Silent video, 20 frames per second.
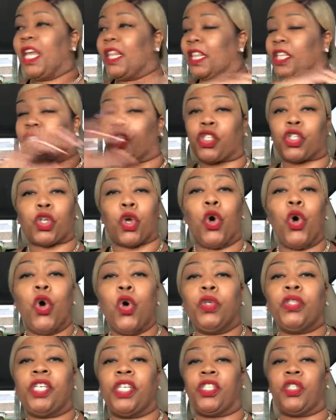the
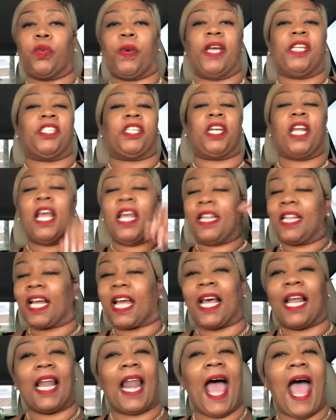school situation, the
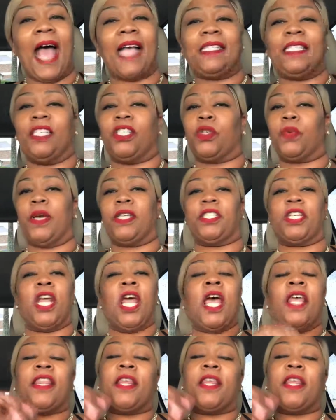class situation,